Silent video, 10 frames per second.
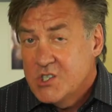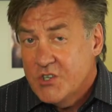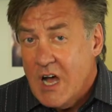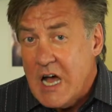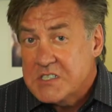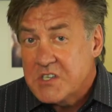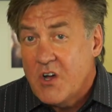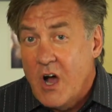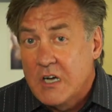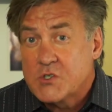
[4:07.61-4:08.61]
Trust
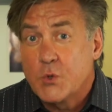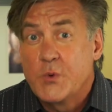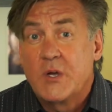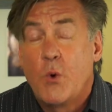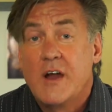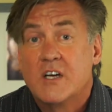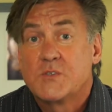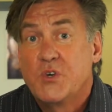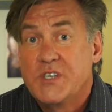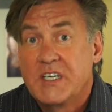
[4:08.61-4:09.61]
also
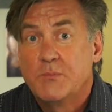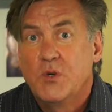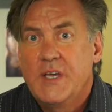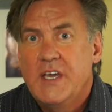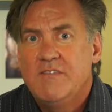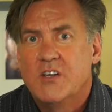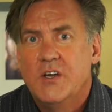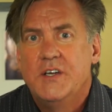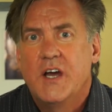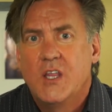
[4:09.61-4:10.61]
requires predictable
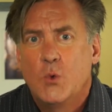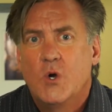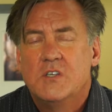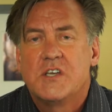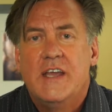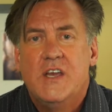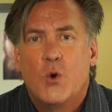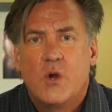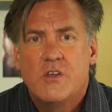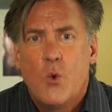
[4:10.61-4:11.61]
behavior. In other words, I
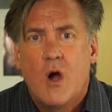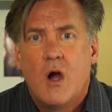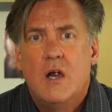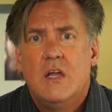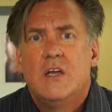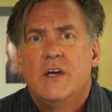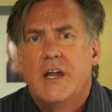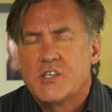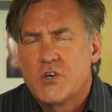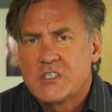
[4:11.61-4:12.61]
know where you are
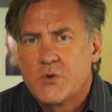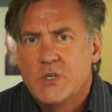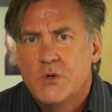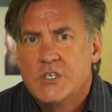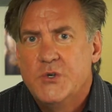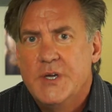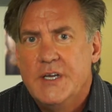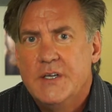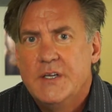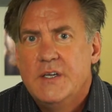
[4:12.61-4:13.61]
and I trust what you are
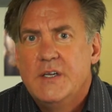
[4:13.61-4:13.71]
doing.